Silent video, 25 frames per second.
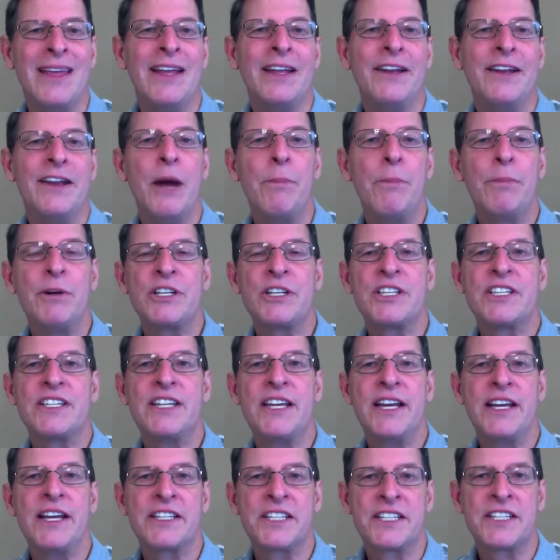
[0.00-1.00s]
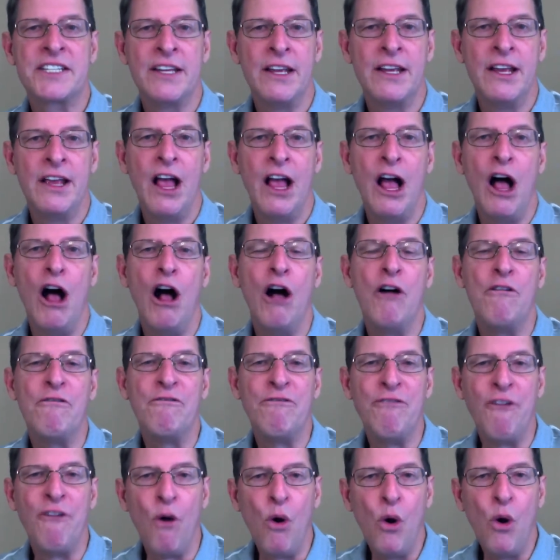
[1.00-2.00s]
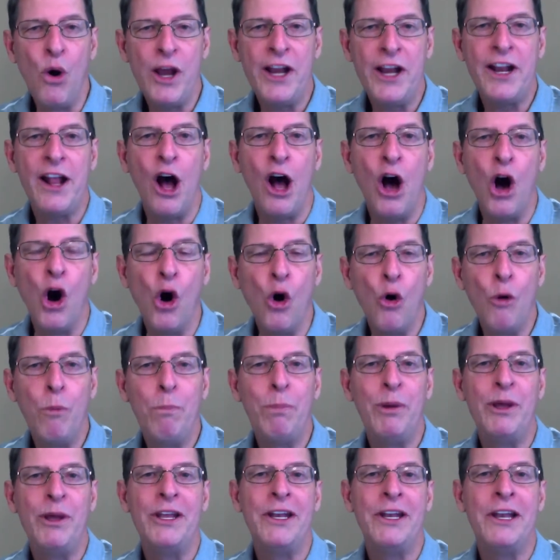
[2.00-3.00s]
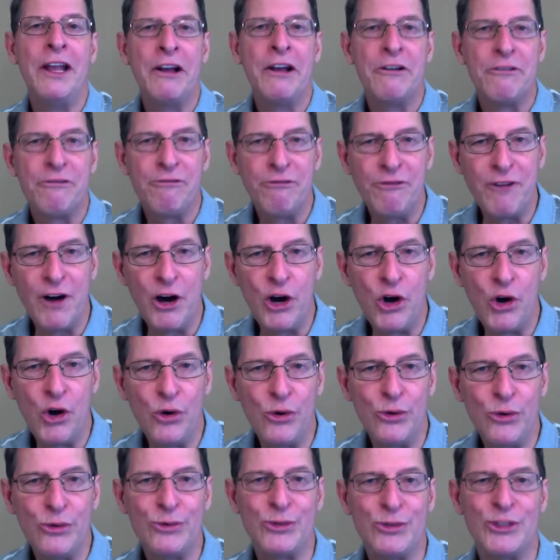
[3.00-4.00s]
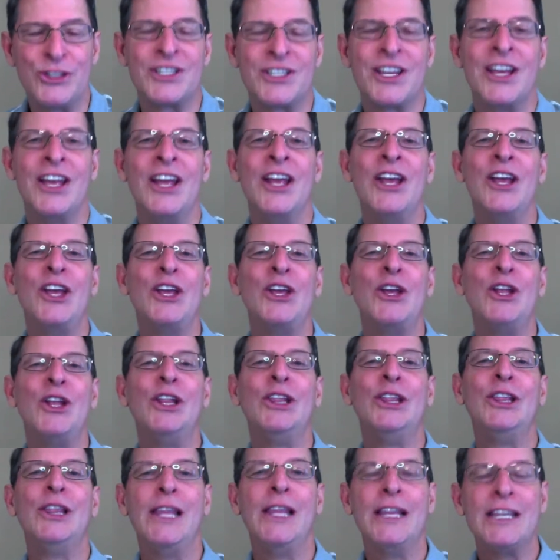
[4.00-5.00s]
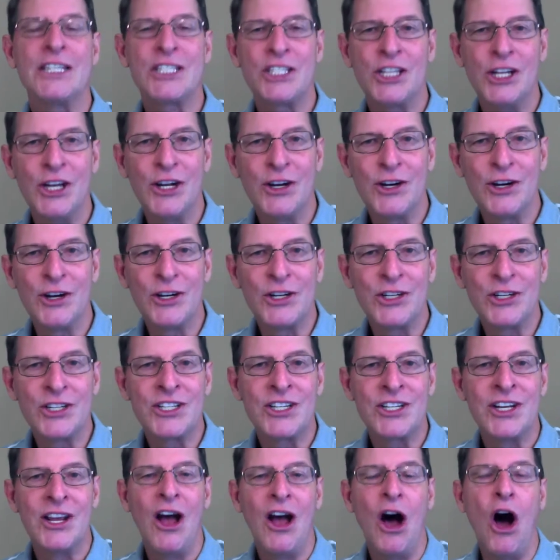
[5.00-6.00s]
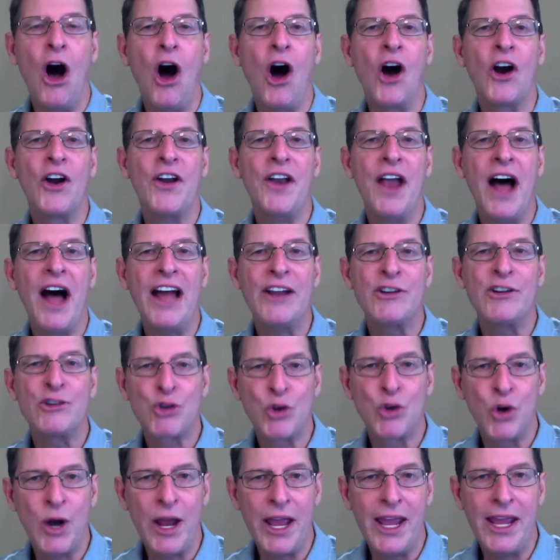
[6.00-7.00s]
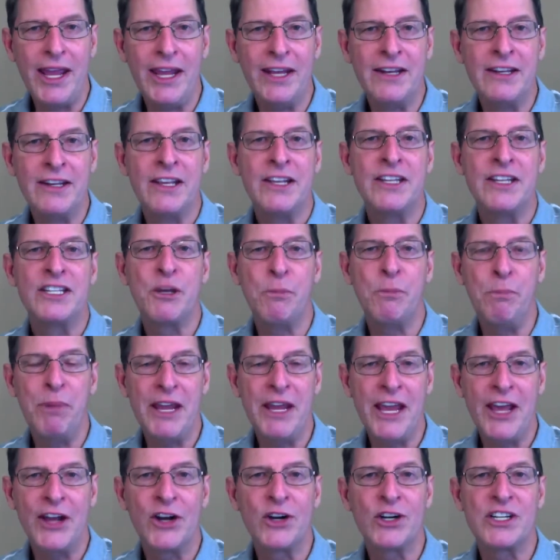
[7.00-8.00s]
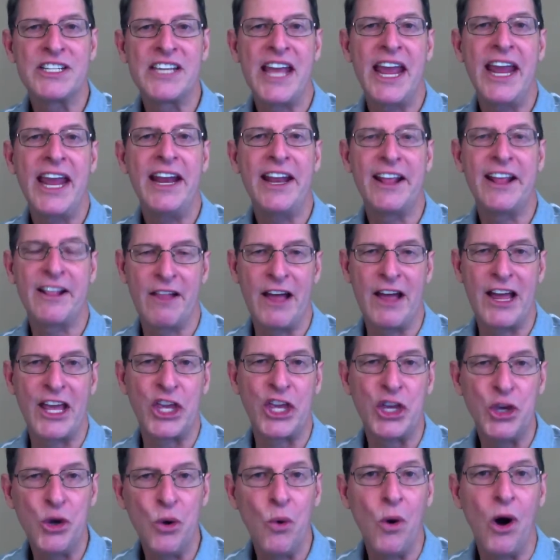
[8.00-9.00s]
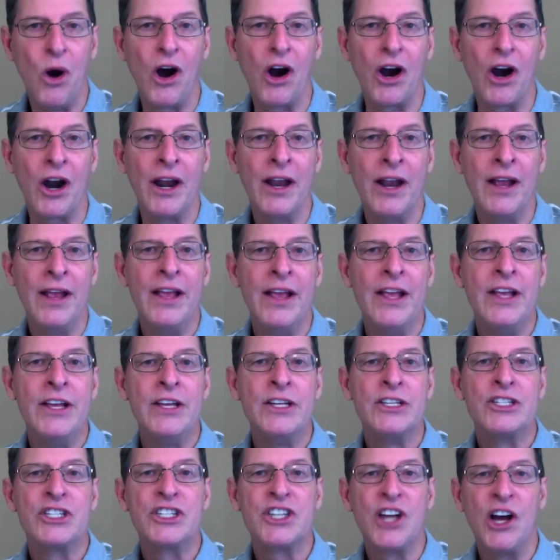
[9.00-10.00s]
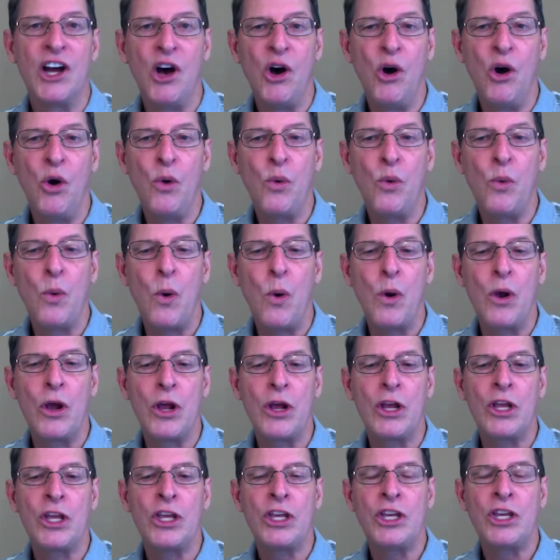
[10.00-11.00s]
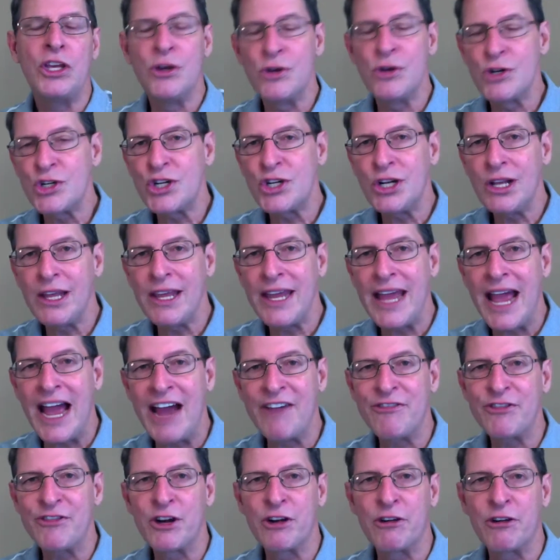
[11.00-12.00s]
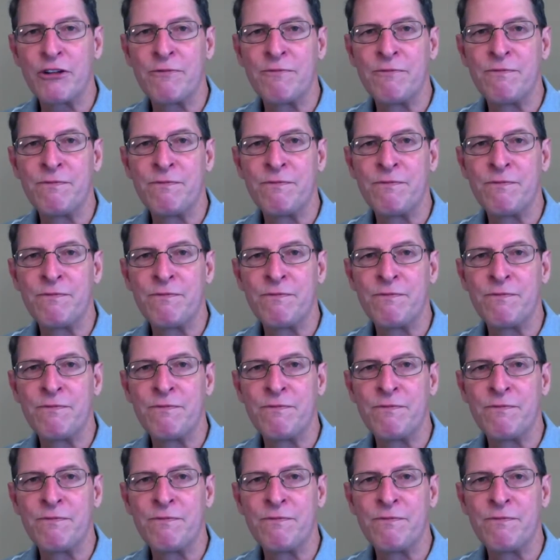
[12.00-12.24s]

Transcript: Number six, avoid open phones. Listeners are not trained to be entertaining like you are. So usually after